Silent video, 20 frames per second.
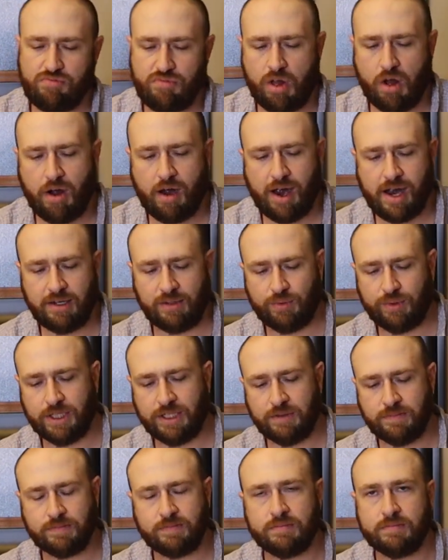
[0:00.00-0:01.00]
Alright,
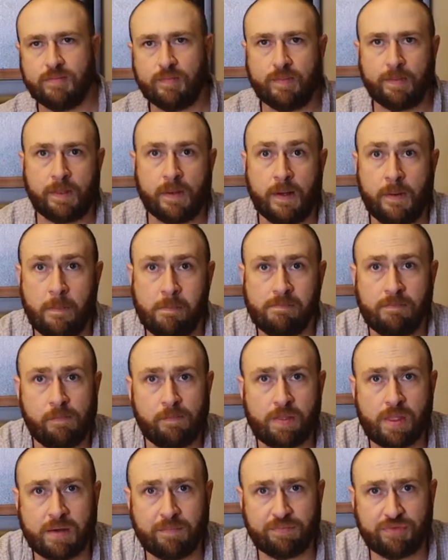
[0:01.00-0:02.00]
well,
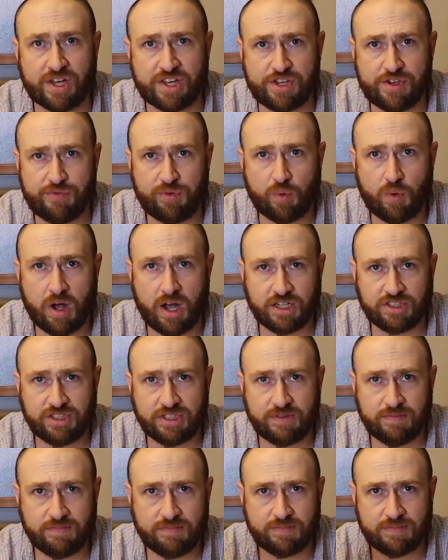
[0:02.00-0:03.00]
thank you for
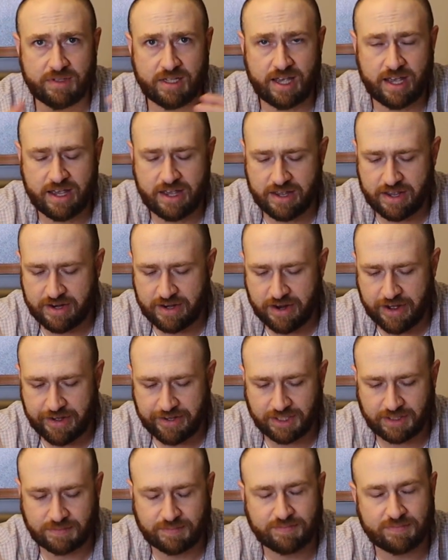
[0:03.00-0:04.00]
watching,
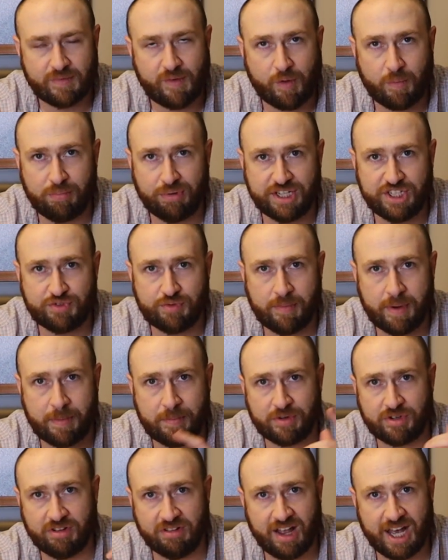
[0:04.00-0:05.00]
and please
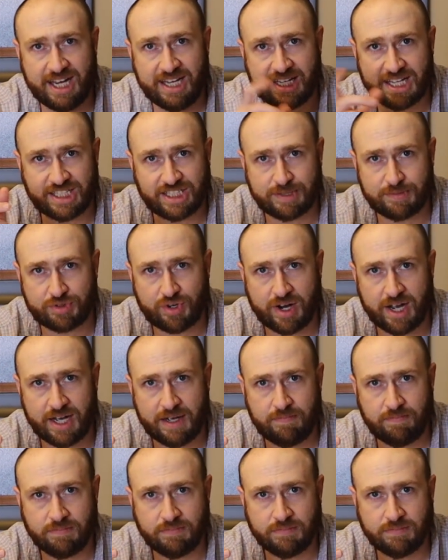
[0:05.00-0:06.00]
remember to like and
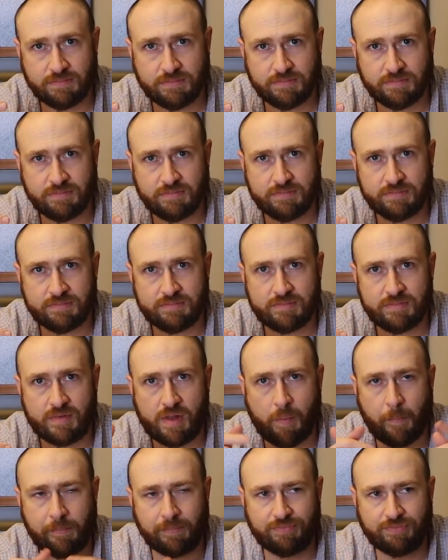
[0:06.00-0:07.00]
subscribe,
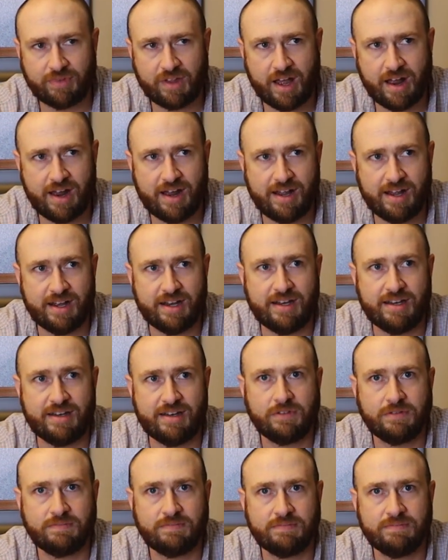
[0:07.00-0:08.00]

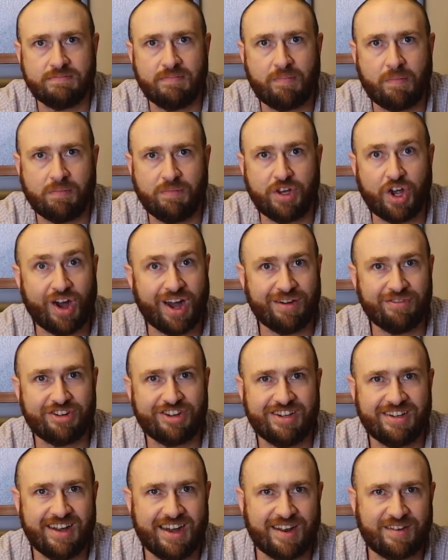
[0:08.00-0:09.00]
and y'all have a
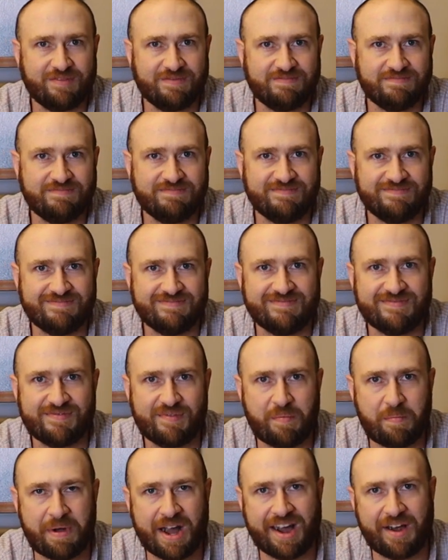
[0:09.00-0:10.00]
good night.
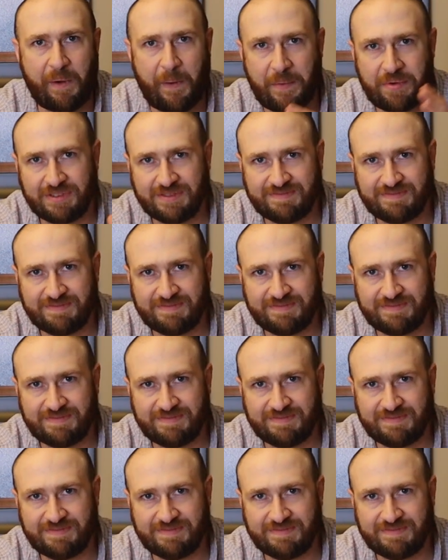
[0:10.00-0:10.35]
Bye.